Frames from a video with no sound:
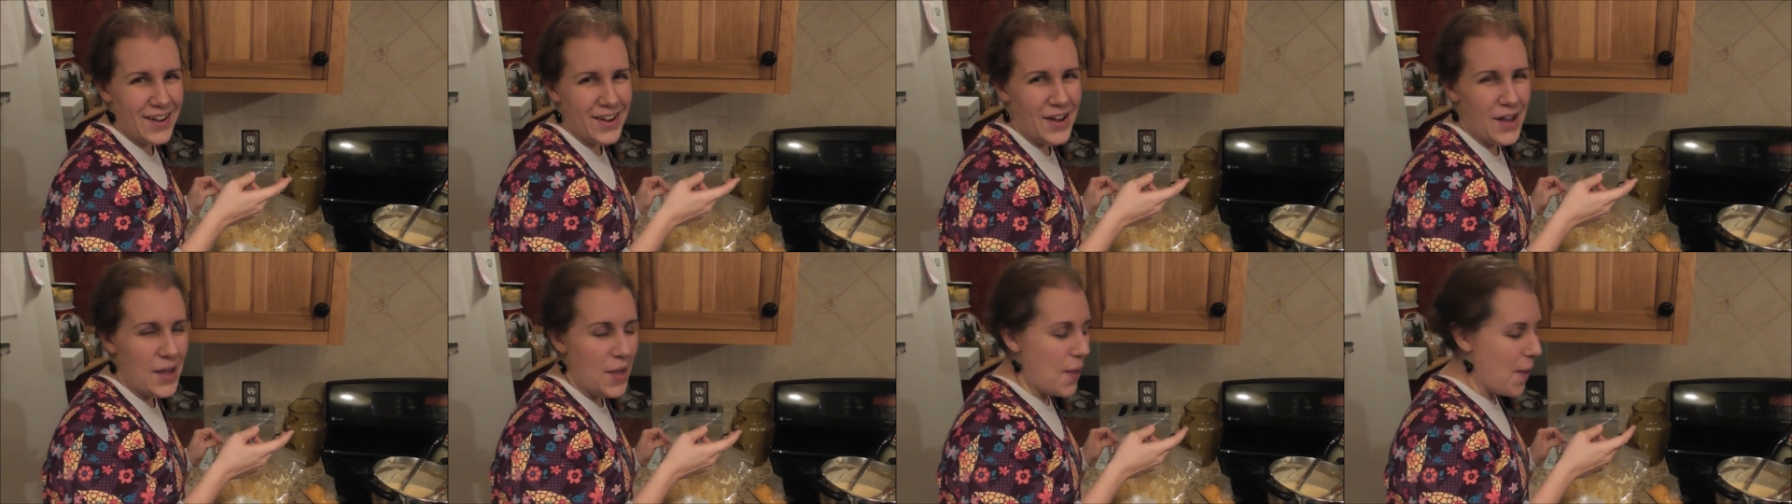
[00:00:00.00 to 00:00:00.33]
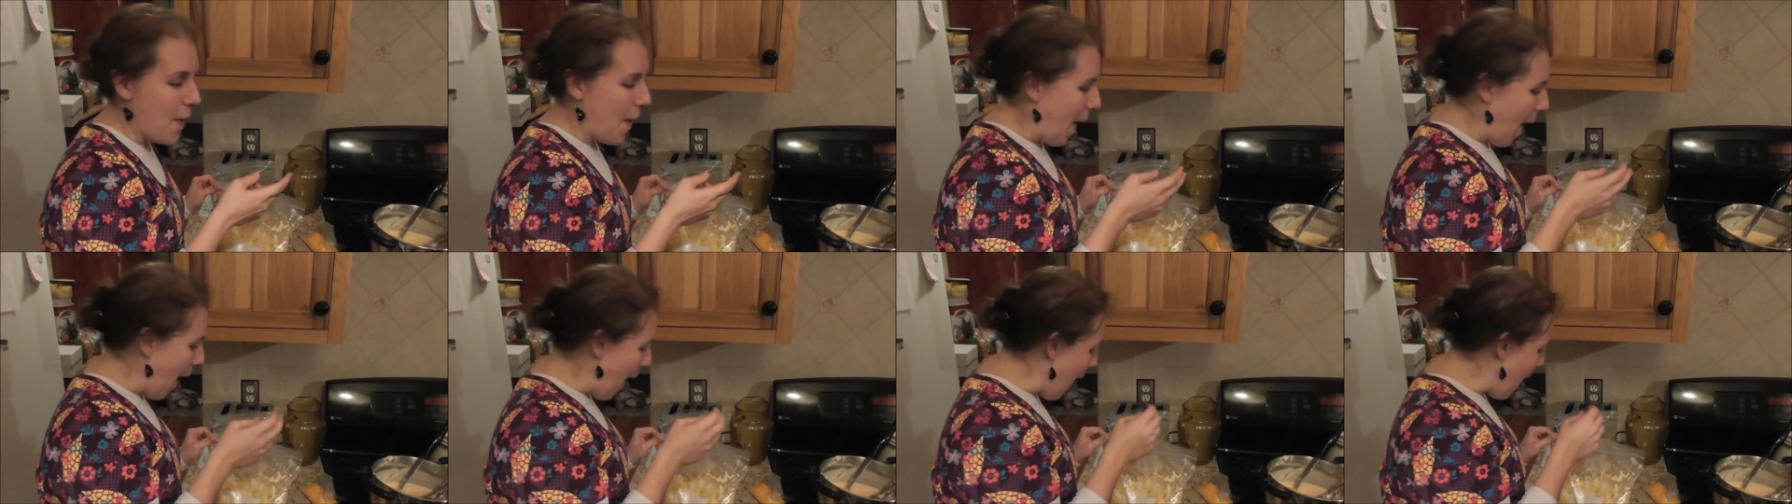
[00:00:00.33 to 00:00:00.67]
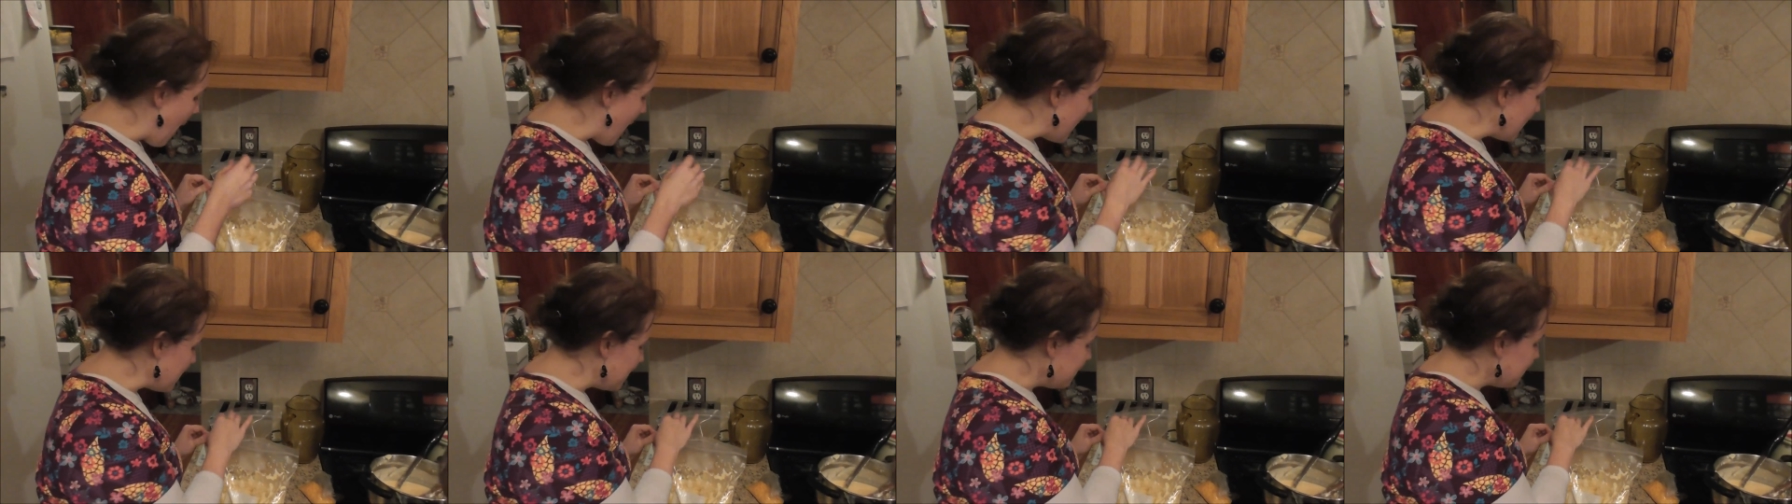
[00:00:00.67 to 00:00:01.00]
um,
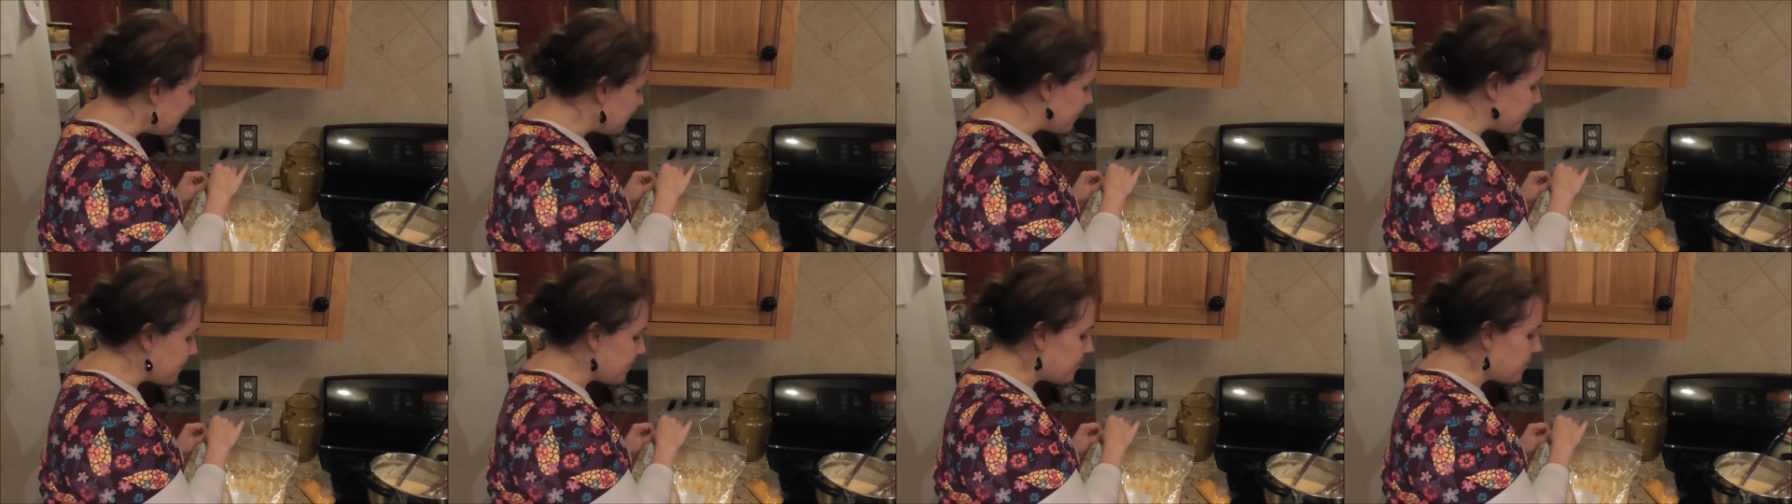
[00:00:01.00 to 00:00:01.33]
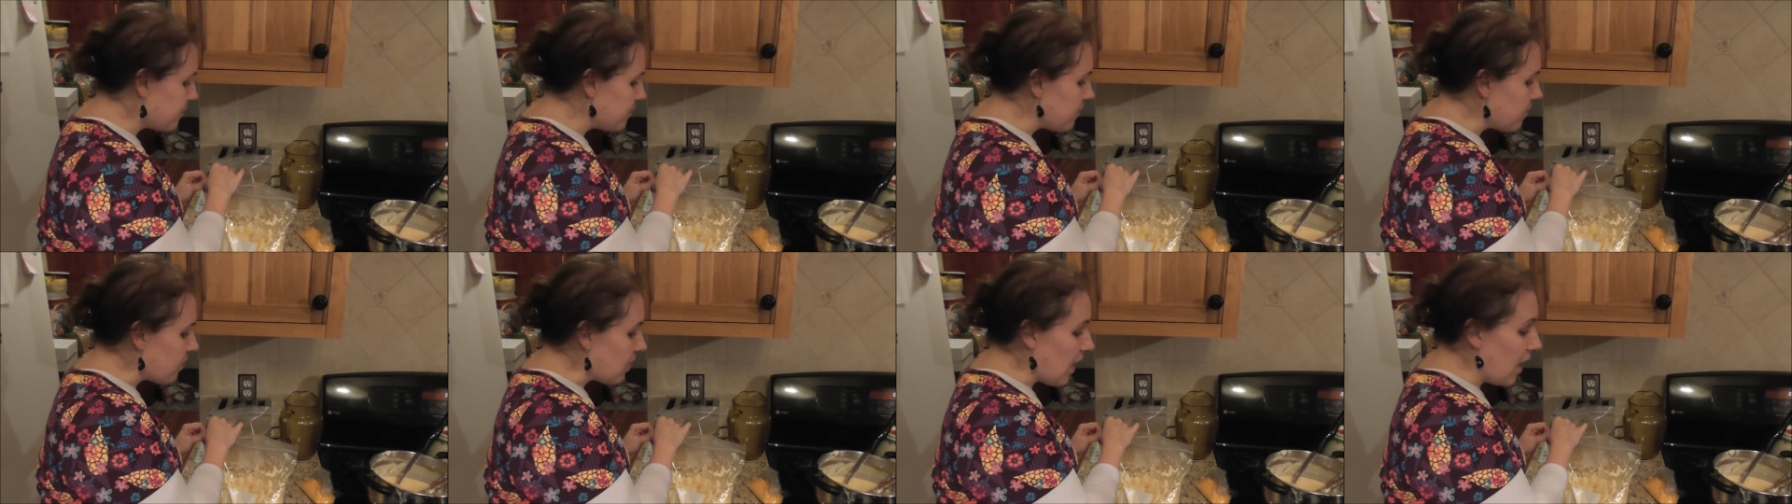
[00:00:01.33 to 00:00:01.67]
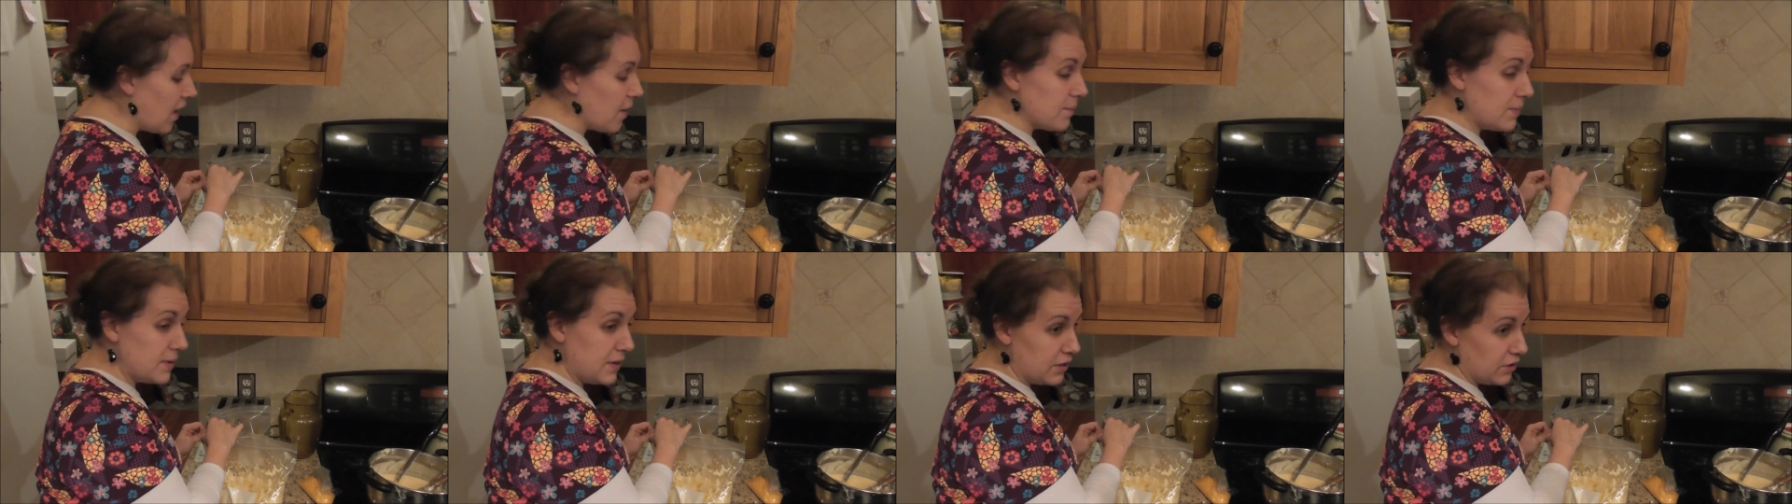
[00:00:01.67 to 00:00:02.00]
I like it.
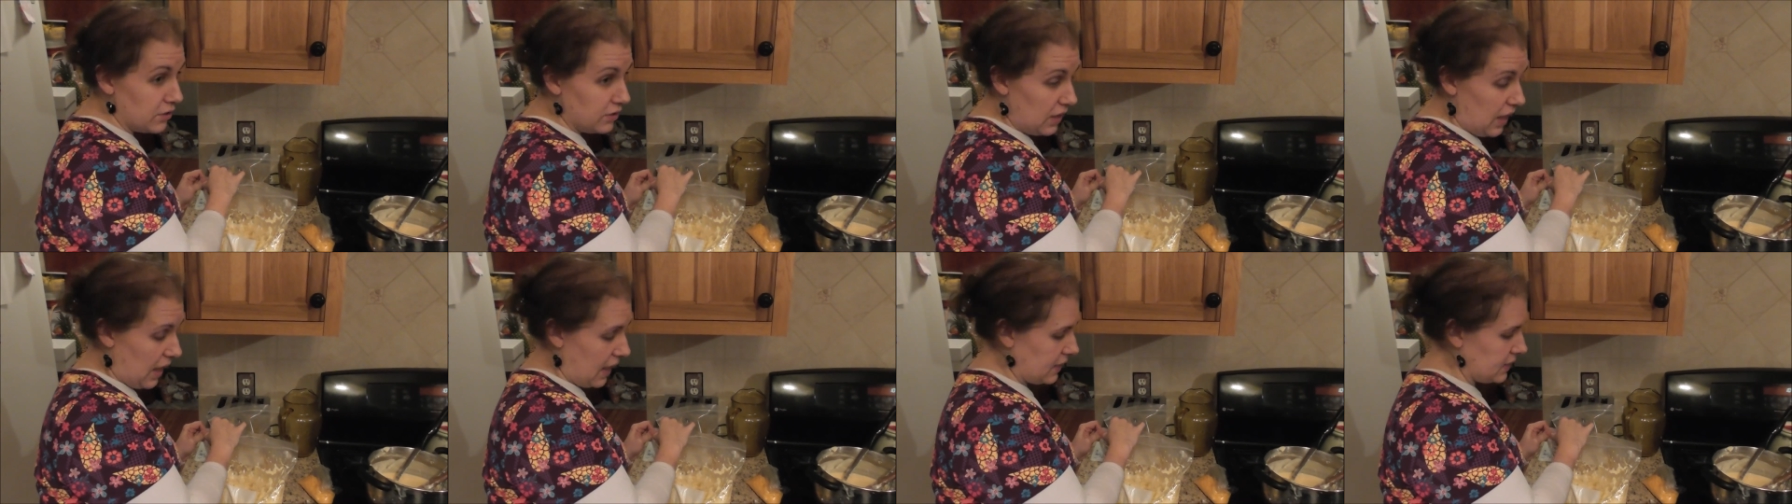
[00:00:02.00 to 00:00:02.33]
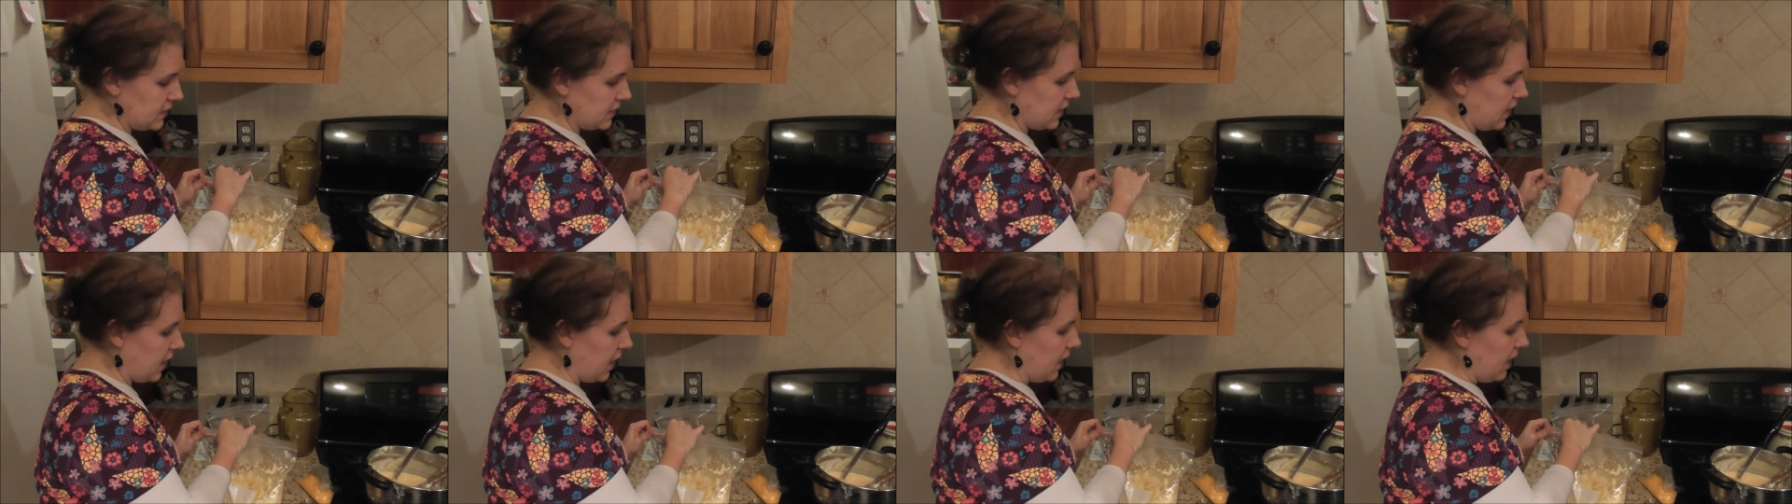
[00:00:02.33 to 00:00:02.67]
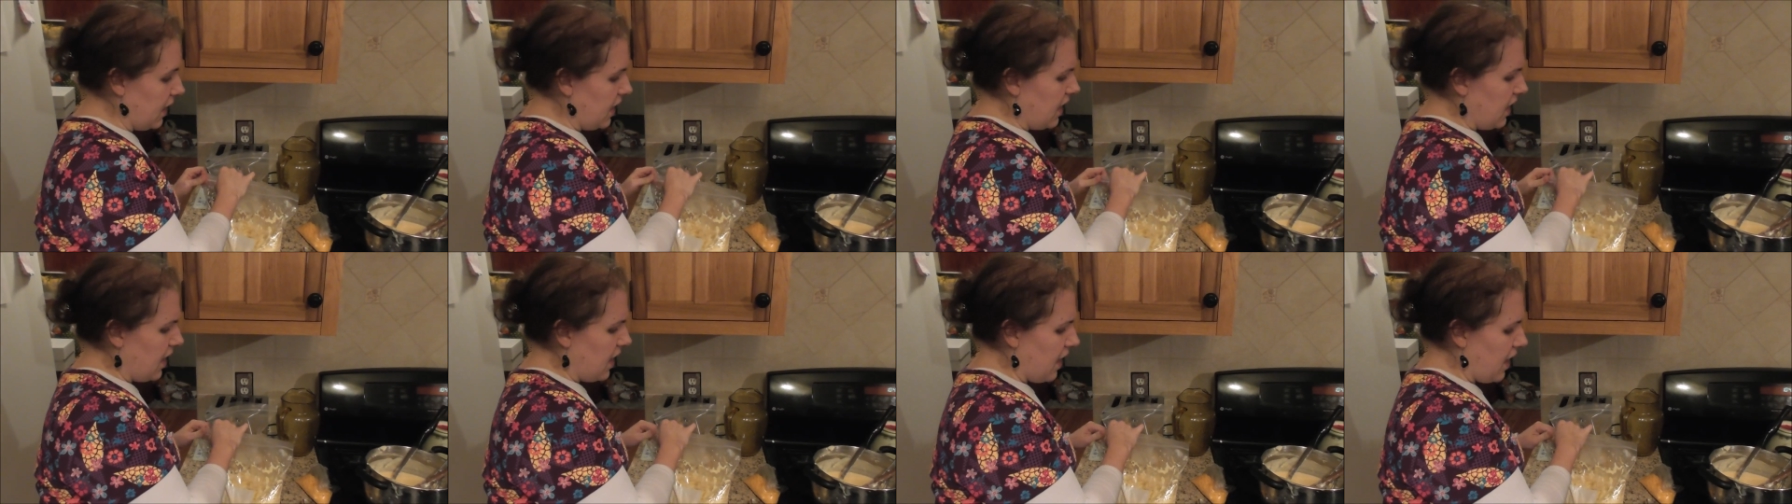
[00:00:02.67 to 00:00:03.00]
And Peter likes it.
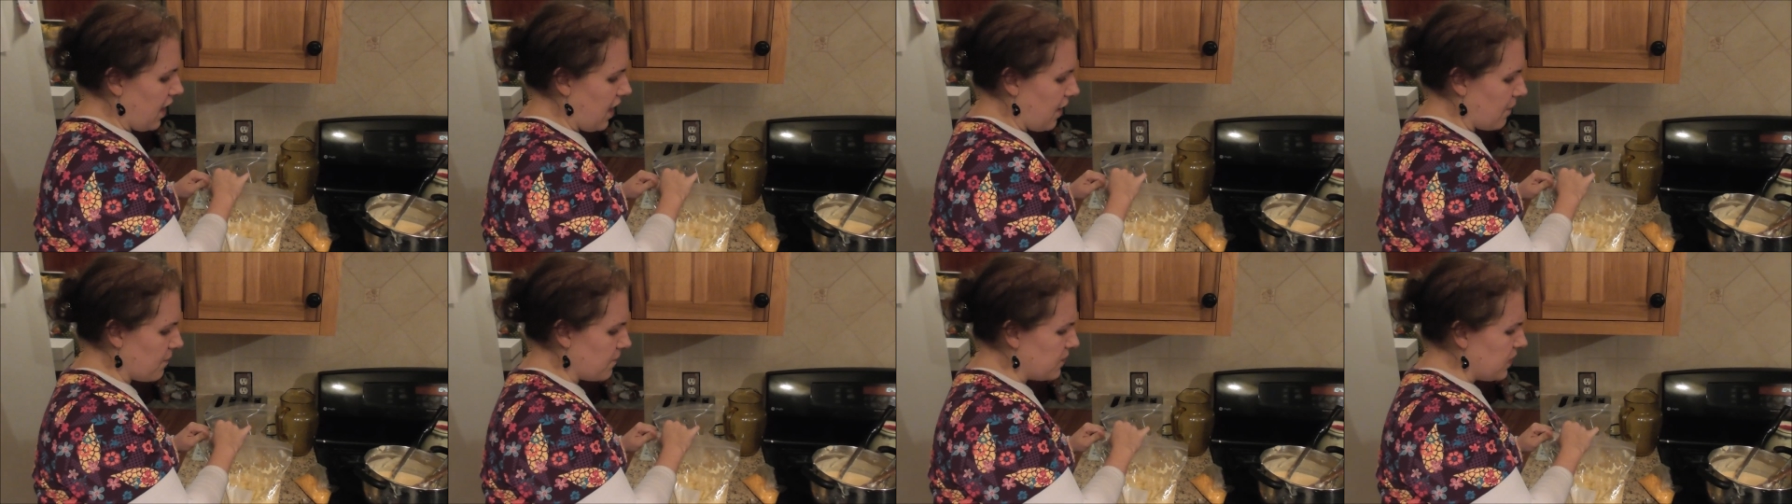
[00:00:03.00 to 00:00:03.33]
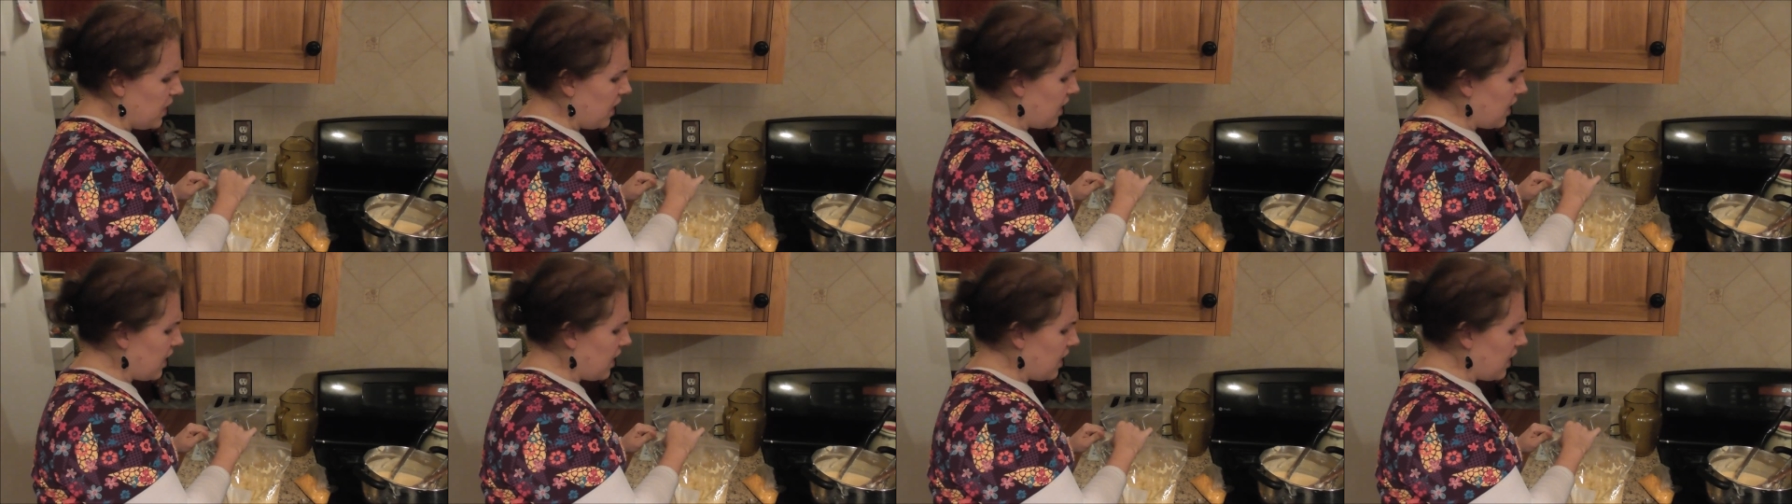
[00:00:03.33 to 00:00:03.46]
And John um, likes